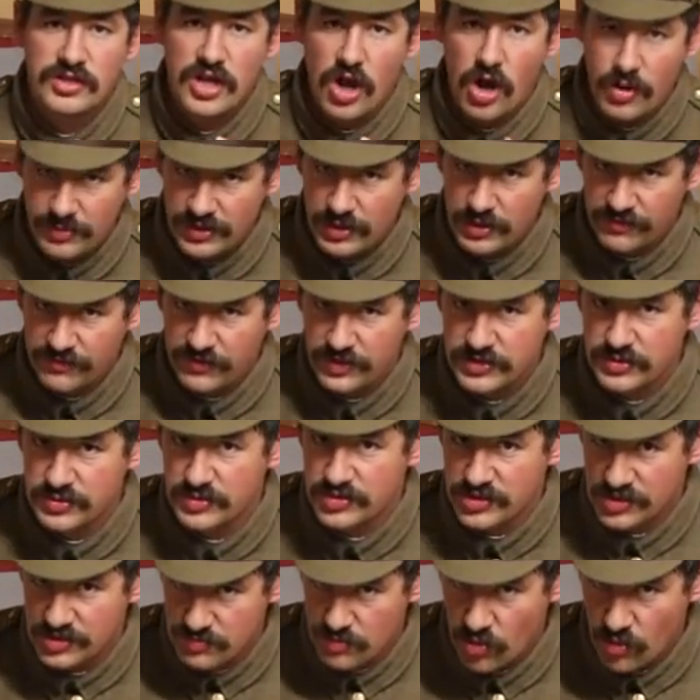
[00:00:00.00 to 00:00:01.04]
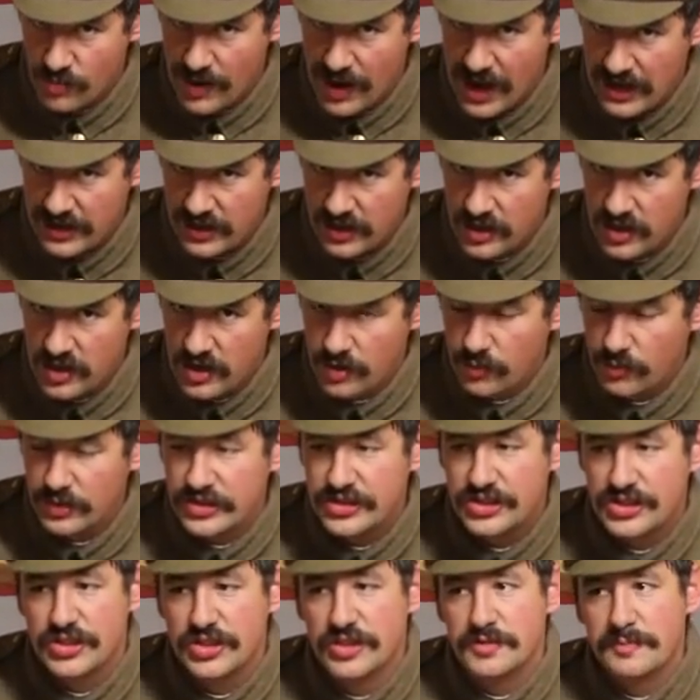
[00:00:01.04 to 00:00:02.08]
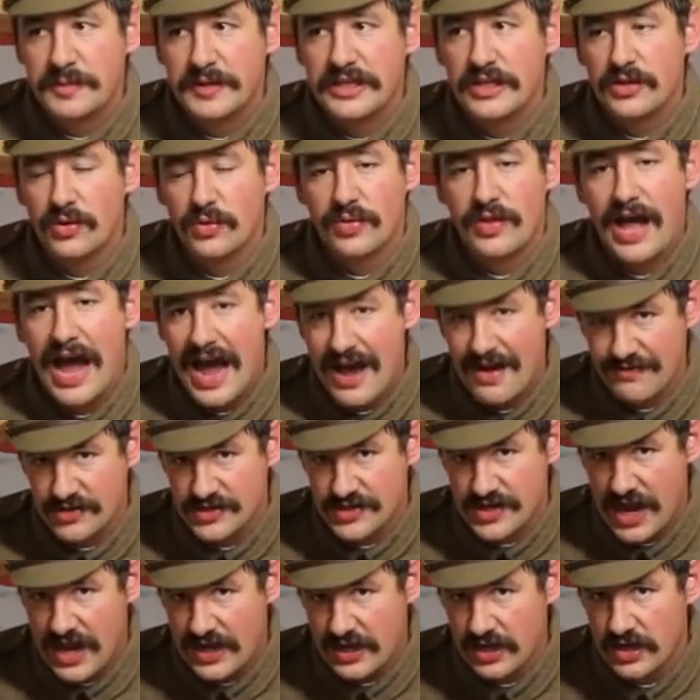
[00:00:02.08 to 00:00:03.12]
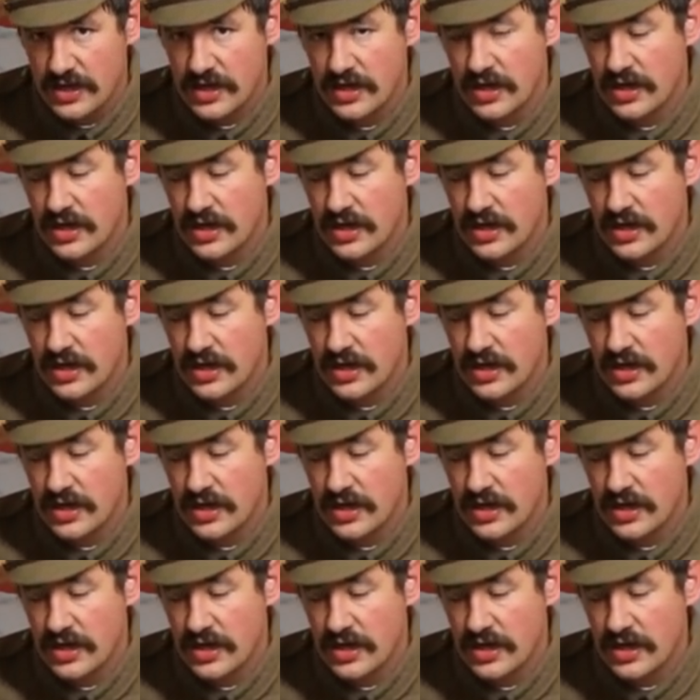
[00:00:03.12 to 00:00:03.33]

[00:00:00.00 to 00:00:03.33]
commonly referred to as the small pack, which should be called the haversack.